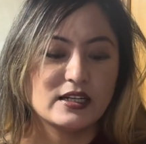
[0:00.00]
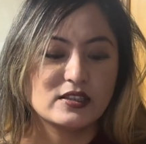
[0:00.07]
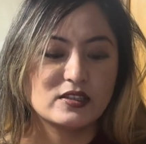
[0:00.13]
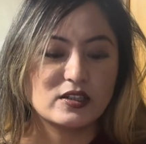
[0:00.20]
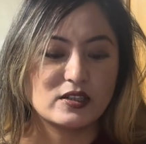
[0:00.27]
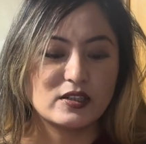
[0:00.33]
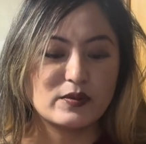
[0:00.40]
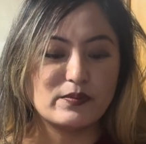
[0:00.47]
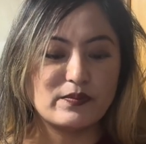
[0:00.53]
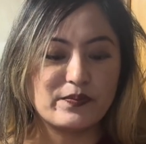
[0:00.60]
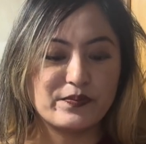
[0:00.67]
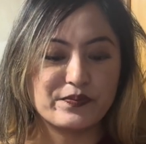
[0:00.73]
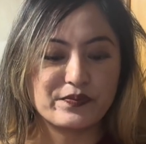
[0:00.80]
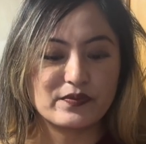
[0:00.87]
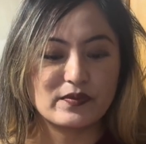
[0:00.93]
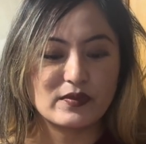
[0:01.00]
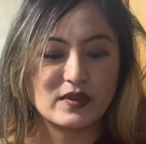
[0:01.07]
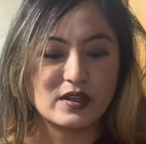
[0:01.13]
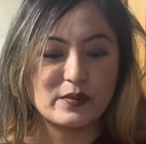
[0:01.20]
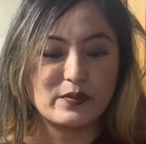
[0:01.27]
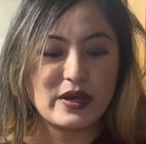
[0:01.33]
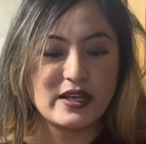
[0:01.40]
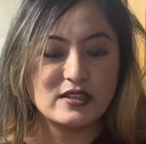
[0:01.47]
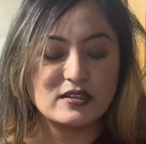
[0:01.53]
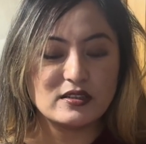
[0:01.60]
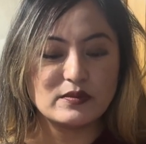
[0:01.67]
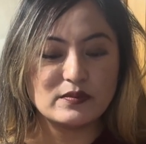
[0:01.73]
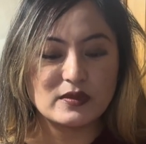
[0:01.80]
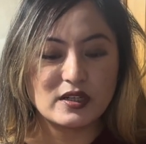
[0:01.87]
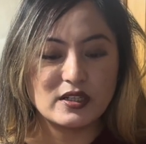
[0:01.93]
The the
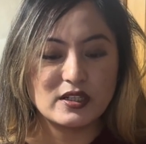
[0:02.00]
major